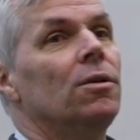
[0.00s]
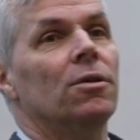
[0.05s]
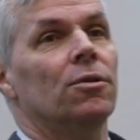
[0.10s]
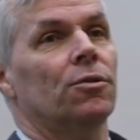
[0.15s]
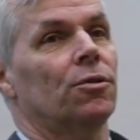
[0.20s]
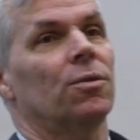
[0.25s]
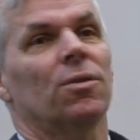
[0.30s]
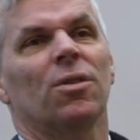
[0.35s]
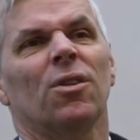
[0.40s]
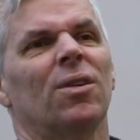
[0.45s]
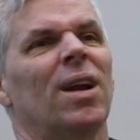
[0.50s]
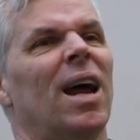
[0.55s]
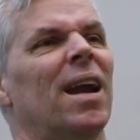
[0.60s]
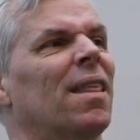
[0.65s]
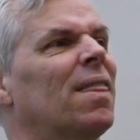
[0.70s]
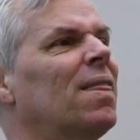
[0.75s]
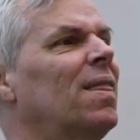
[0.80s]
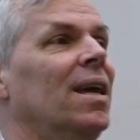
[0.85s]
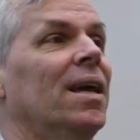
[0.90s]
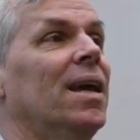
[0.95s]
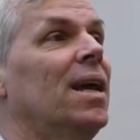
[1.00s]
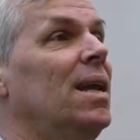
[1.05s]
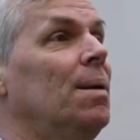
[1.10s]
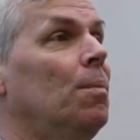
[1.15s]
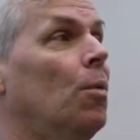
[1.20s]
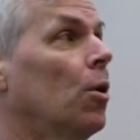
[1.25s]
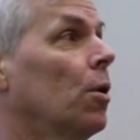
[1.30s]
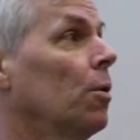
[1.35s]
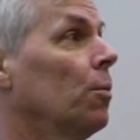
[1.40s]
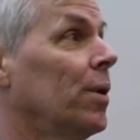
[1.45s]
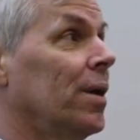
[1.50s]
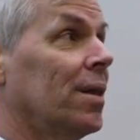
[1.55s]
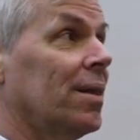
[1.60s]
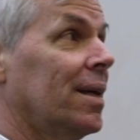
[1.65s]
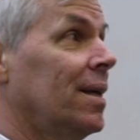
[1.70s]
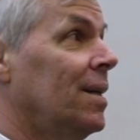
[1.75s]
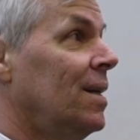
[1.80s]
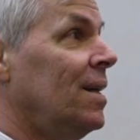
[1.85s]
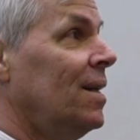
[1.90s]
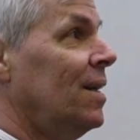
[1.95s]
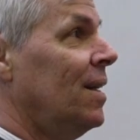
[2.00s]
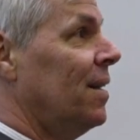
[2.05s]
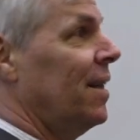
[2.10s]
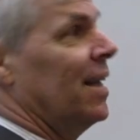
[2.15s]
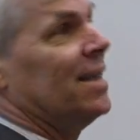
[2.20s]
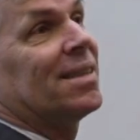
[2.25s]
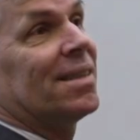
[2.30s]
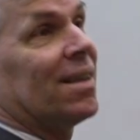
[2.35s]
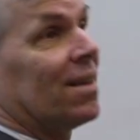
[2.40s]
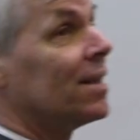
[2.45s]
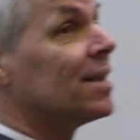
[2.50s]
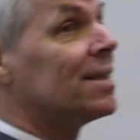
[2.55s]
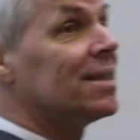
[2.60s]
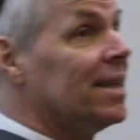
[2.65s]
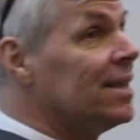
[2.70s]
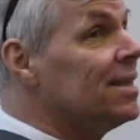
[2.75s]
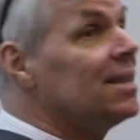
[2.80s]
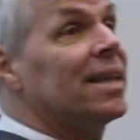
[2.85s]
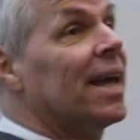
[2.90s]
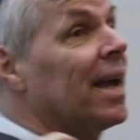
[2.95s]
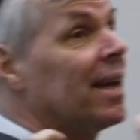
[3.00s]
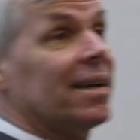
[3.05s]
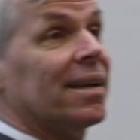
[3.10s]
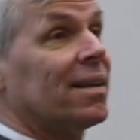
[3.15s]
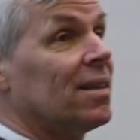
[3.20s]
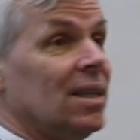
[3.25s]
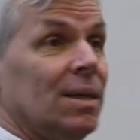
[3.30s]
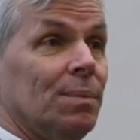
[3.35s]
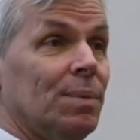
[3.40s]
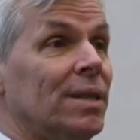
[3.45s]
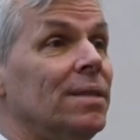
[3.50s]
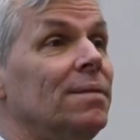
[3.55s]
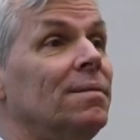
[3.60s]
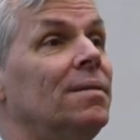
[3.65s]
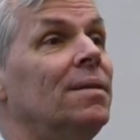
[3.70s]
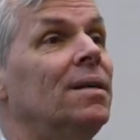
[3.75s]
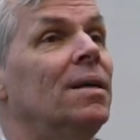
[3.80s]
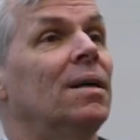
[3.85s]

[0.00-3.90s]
Or they're not a thing anymore, really. They still exist technically, but